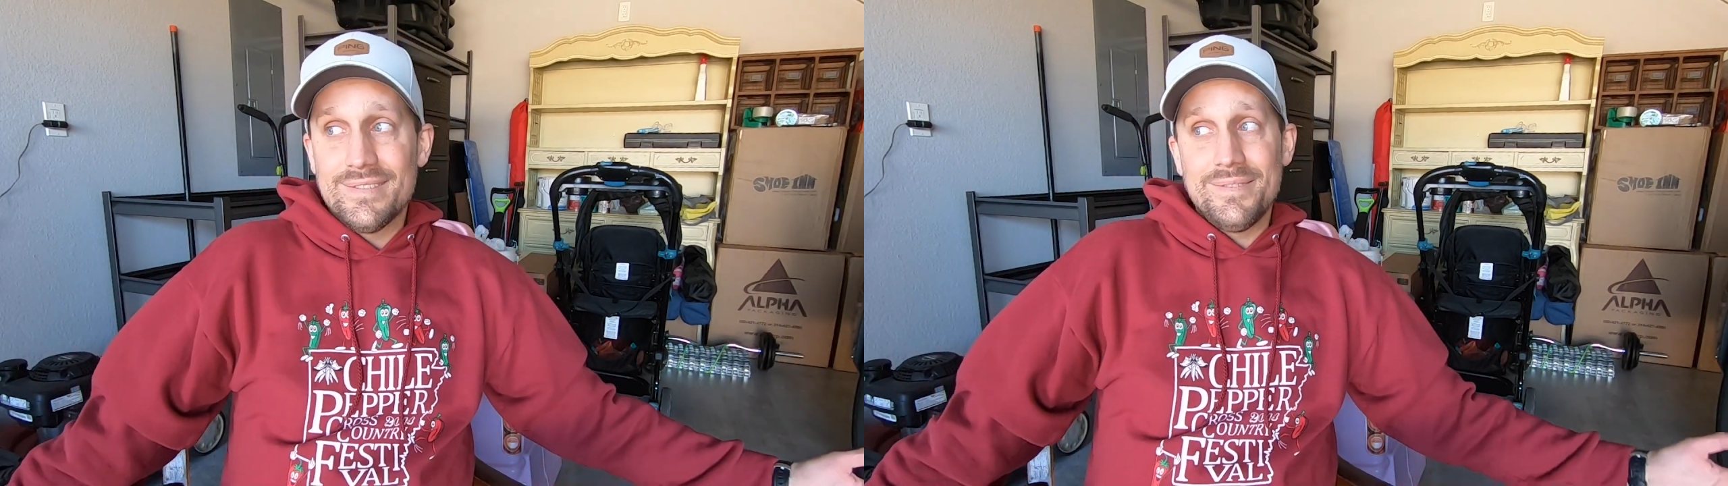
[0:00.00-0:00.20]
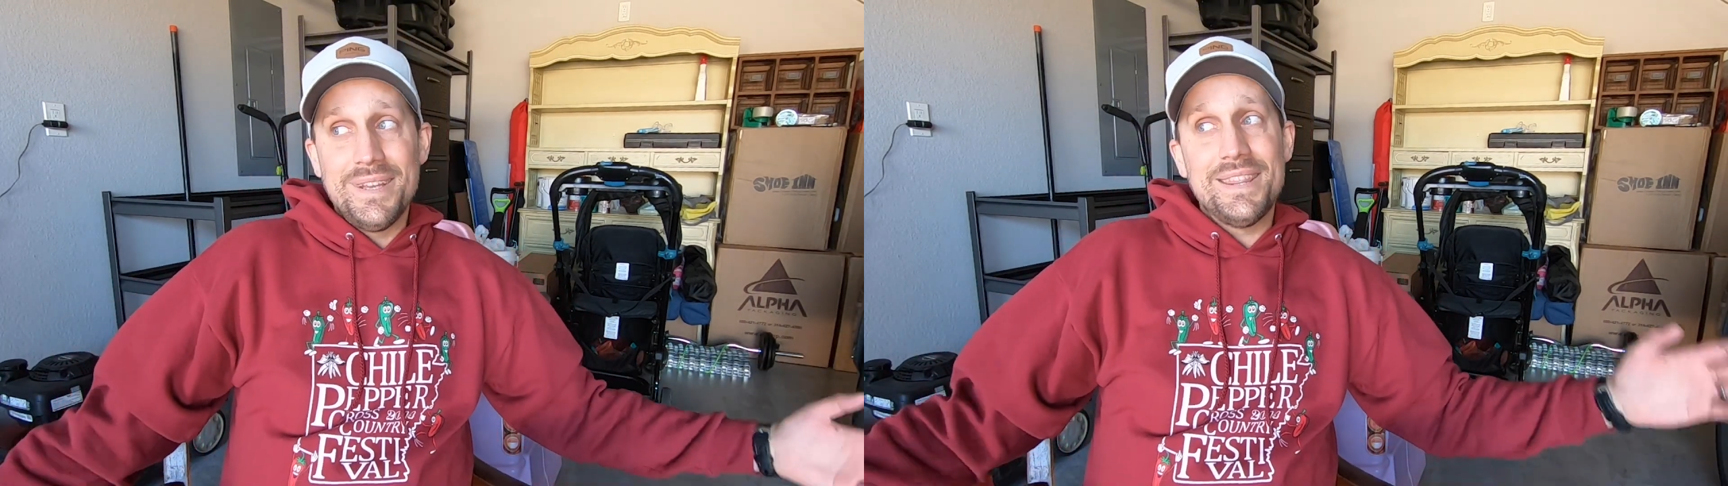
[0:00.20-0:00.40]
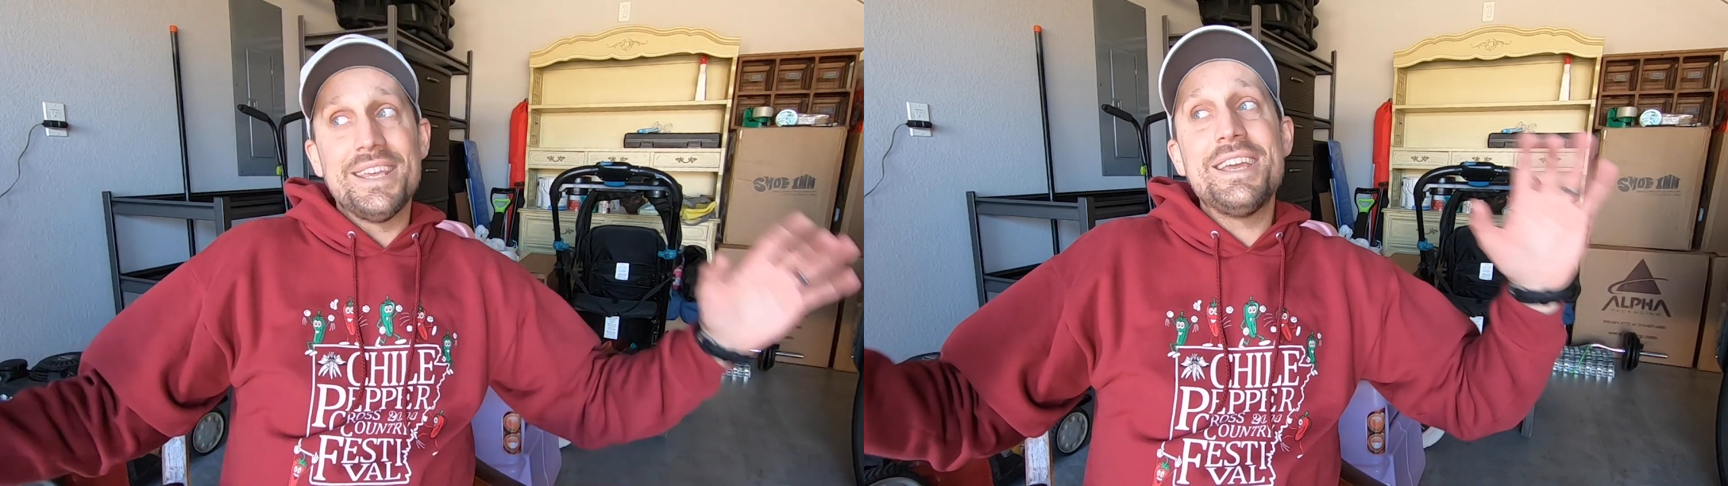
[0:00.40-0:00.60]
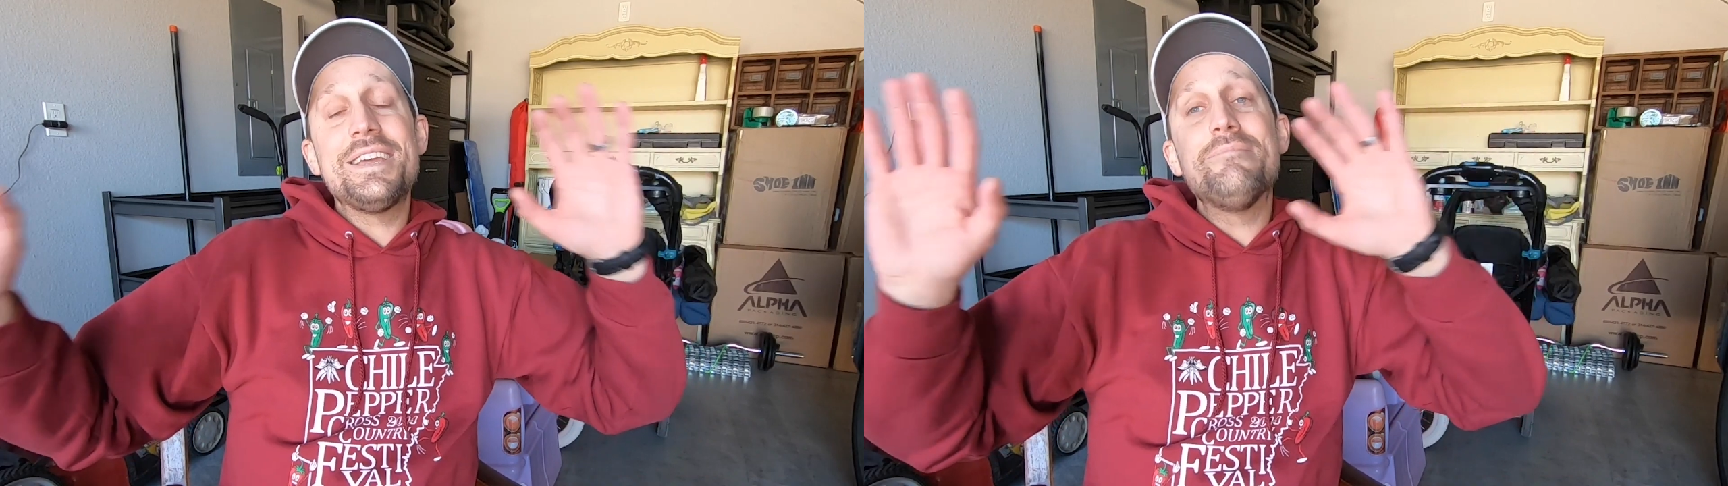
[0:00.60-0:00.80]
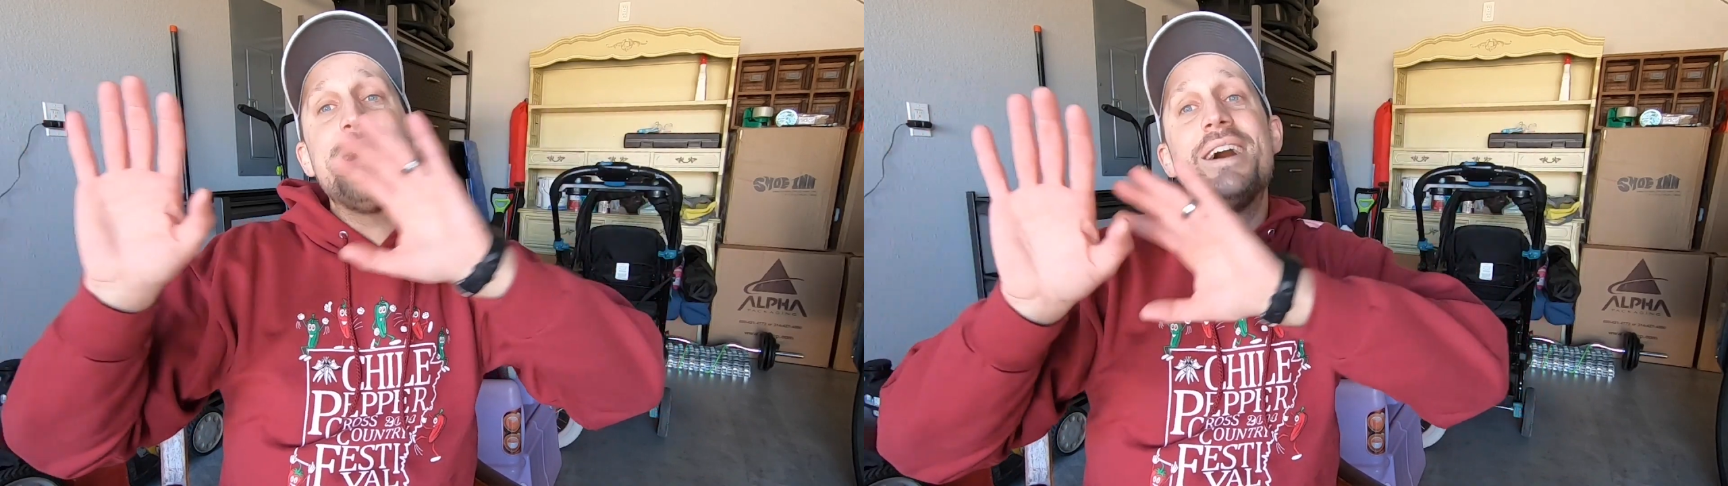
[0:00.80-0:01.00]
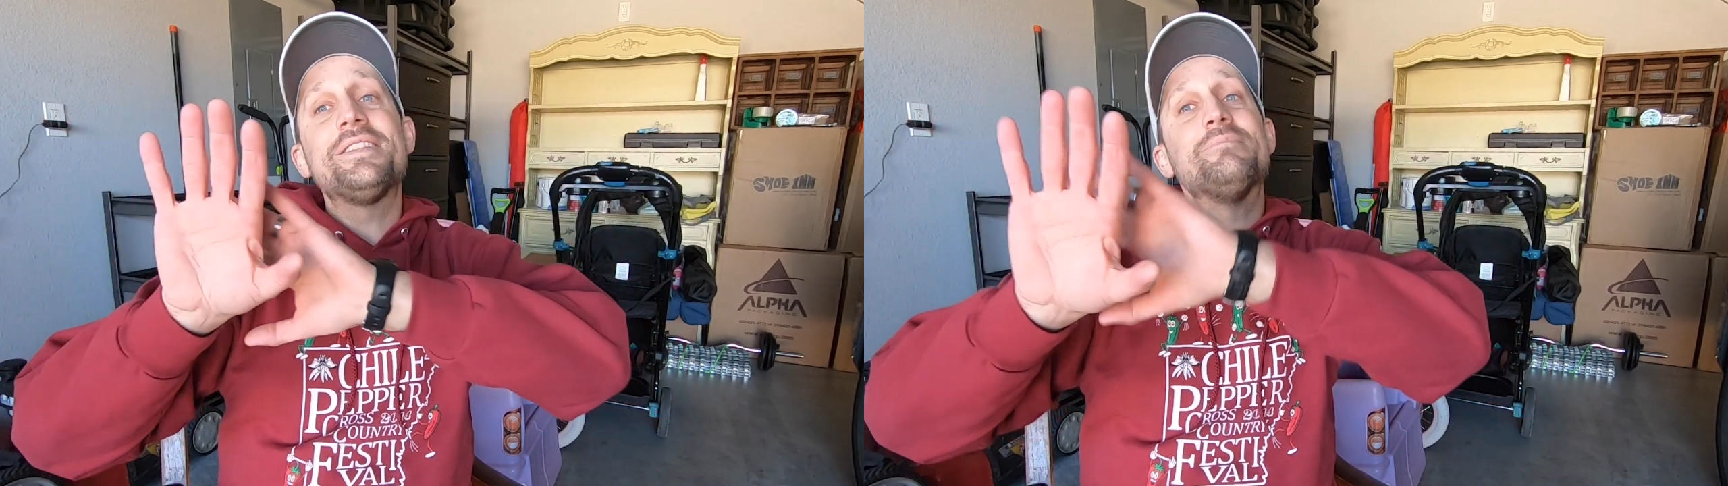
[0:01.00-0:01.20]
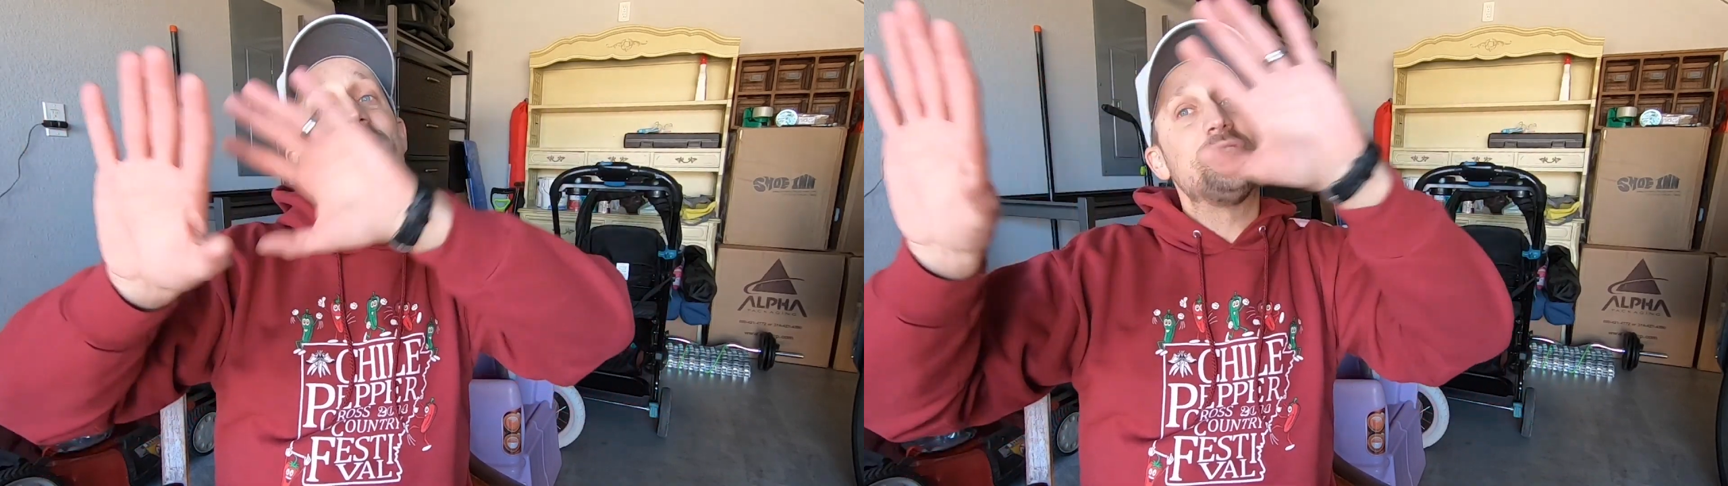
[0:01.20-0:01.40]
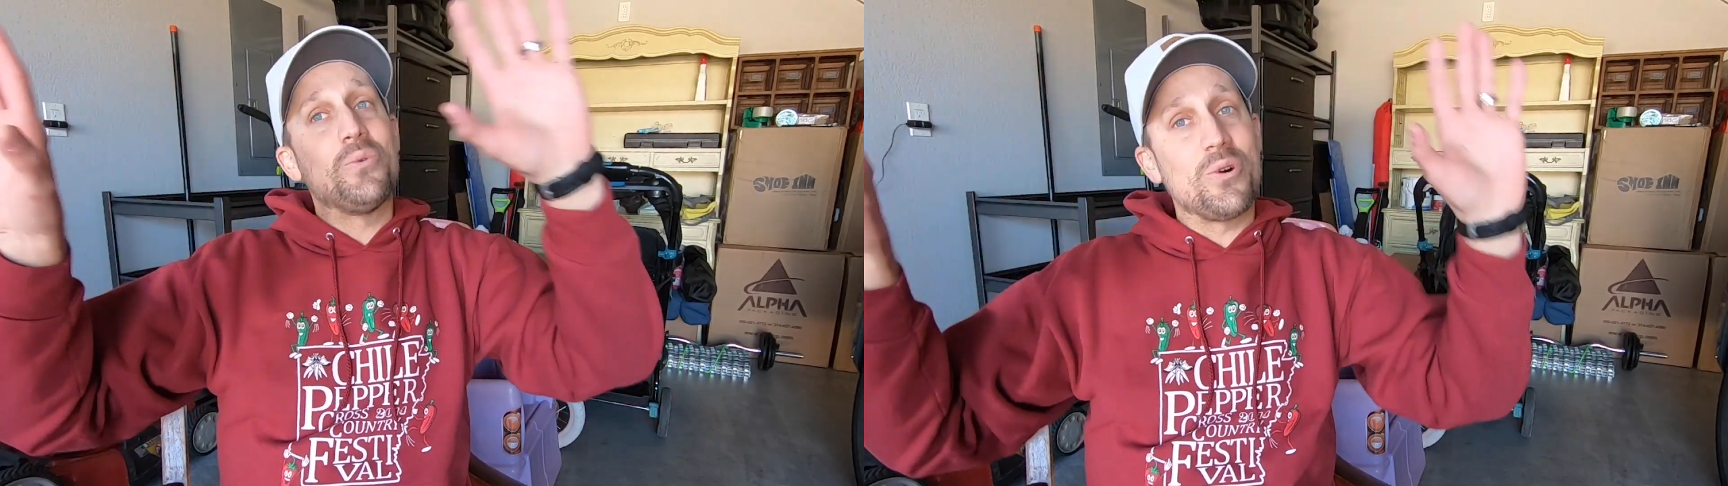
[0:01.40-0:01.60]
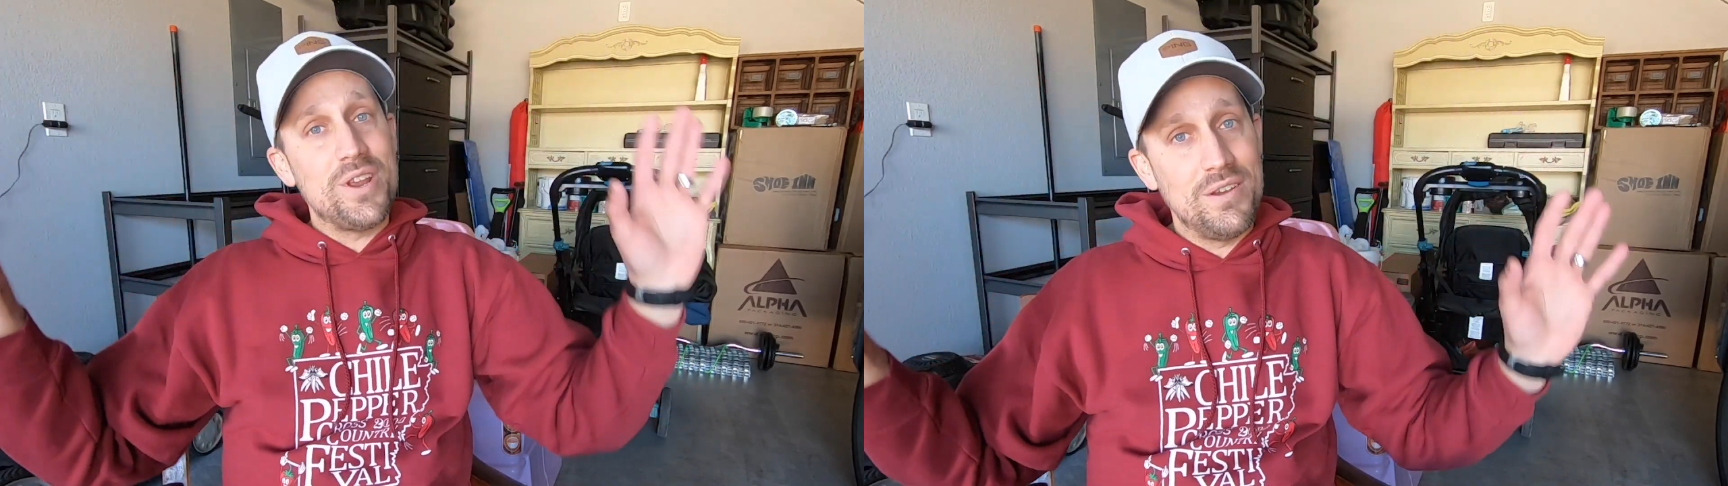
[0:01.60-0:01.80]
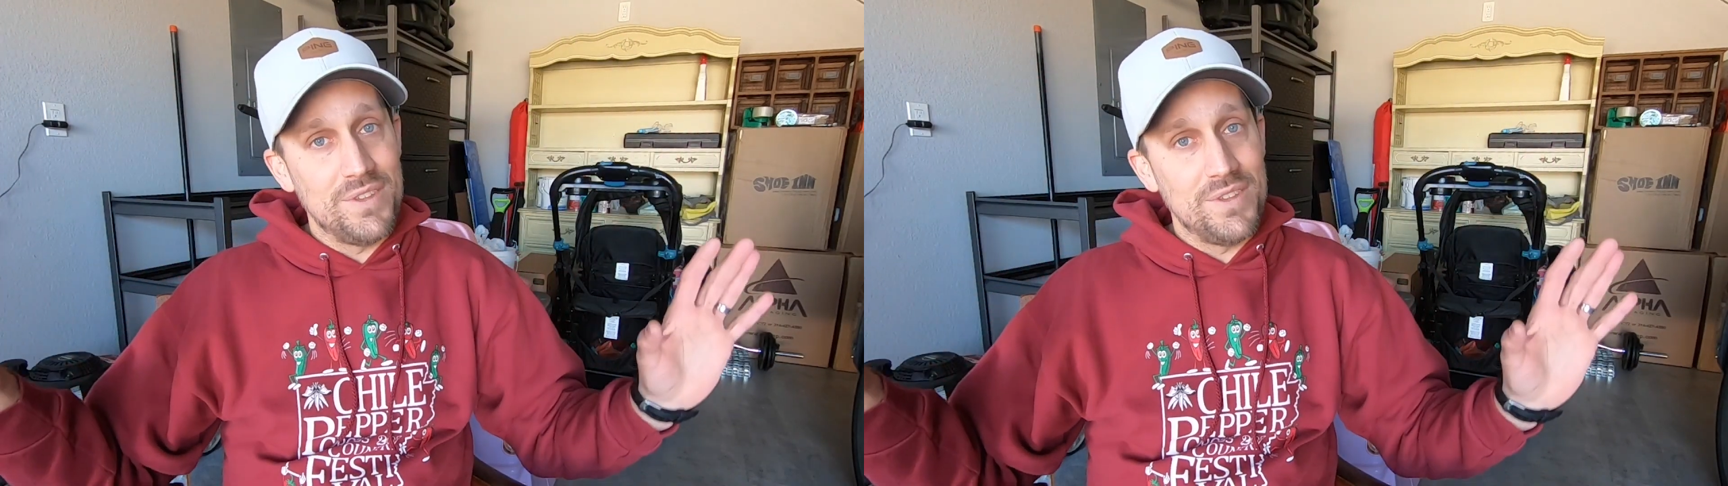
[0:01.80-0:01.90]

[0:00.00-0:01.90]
I mean, think about the majority